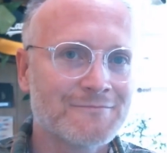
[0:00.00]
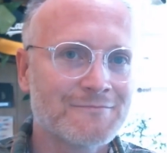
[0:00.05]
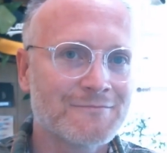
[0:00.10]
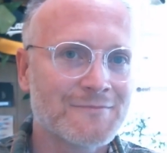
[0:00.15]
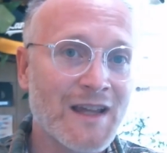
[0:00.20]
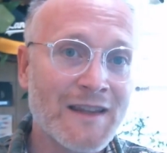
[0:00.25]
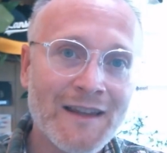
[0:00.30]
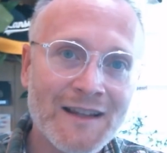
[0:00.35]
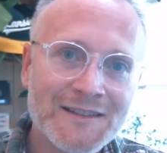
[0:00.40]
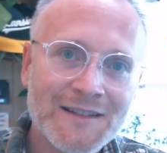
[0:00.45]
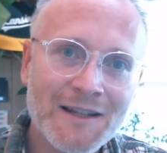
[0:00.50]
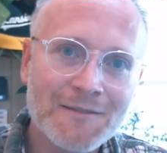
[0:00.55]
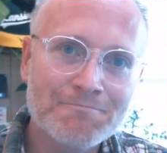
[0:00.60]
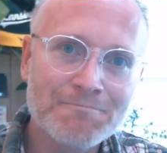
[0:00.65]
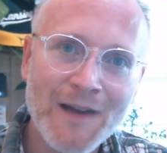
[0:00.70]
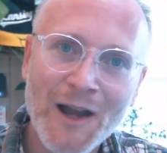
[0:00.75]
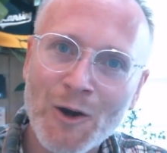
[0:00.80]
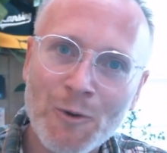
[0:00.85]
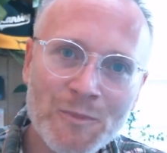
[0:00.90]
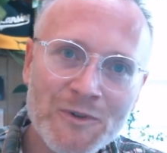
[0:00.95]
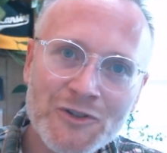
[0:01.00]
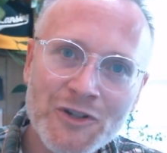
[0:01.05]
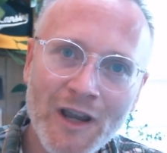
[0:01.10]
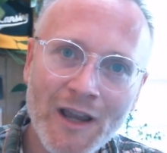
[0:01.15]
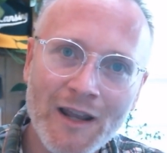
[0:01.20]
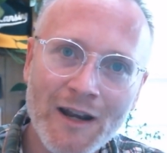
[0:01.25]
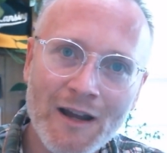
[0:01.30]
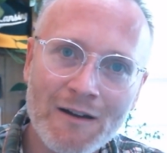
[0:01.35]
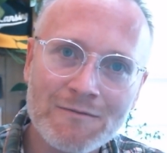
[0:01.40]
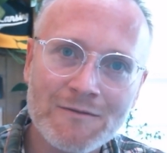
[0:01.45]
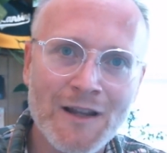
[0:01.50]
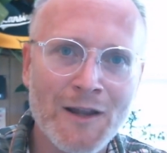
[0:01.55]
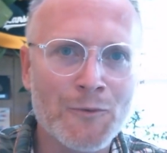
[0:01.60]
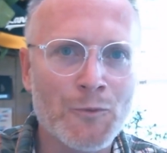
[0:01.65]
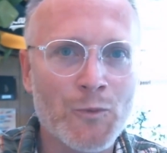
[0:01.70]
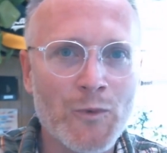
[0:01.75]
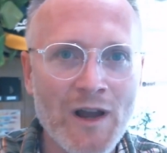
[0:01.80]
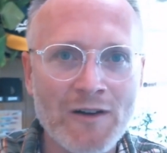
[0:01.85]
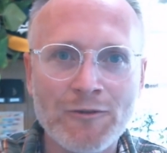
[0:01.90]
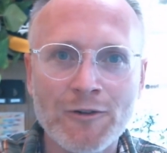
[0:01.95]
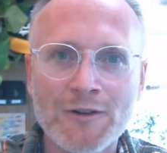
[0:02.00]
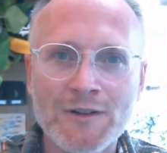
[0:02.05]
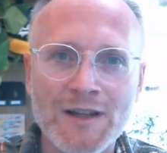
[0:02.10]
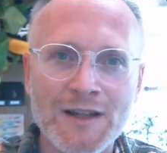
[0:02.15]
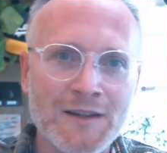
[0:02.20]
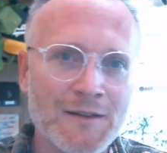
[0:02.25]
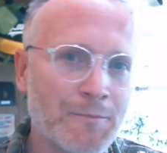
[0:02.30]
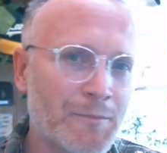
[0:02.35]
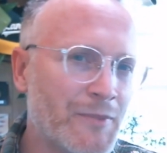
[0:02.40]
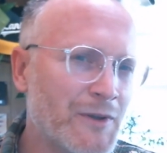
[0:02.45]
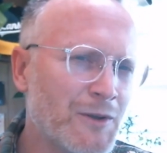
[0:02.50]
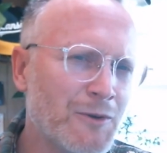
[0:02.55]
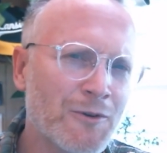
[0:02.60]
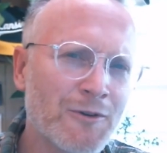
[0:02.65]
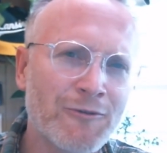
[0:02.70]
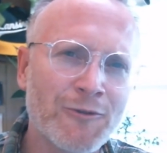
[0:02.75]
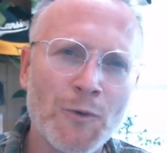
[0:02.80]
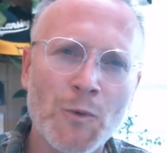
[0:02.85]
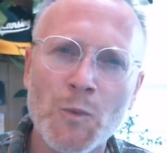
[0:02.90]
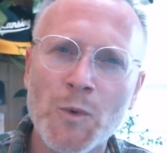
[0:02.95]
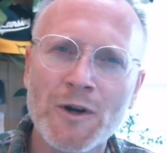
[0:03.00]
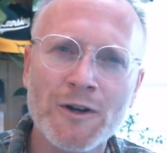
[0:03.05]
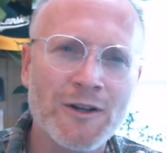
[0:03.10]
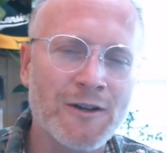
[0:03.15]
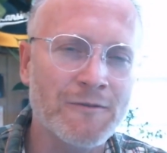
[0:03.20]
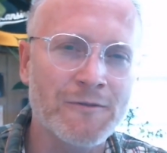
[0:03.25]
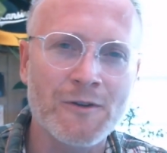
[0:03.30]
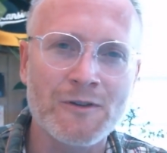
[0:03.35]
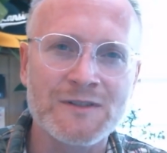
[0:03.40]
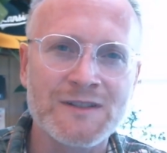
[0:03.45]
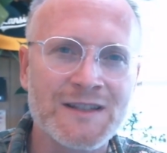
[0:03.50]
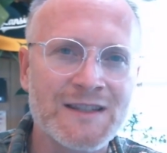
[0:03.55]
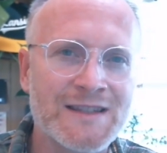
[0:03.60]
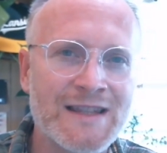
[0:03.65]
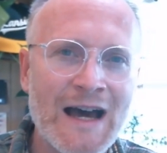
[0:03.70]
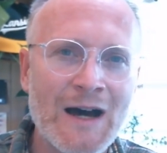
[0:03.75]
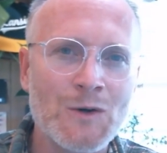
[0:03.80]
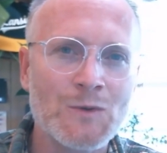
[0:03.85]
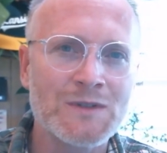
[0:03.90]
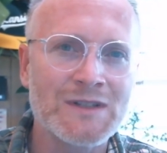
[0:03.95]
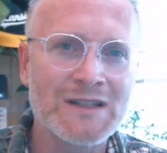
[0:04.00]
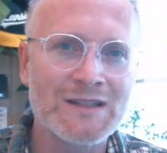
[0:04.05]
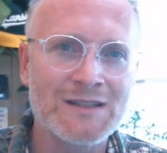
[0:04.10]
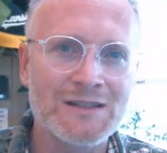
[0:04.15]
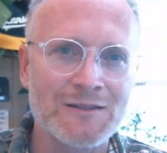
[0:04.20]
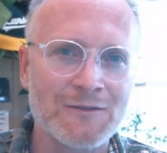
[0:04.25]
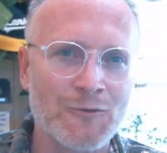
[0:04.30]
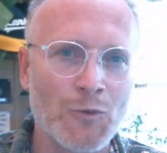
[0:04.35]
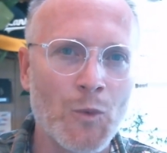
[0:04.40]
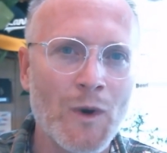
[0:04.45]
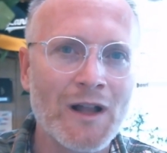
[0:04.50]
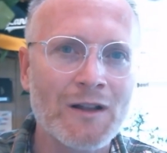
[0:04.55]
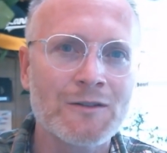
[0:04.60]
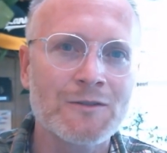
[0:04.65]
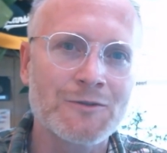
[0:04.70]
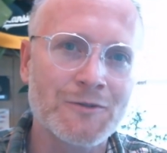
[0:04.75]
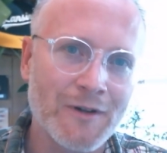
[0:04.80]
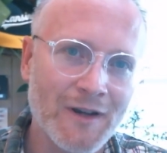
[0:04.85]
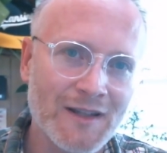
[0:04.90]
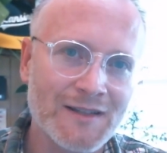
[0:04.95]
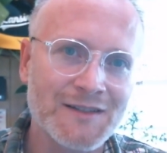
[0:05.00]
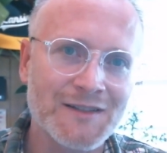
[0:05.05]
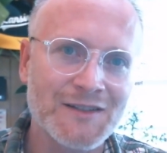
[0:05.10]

And that's it. I hope you check it out and revel in the beautiful work of those thousands of well-dressed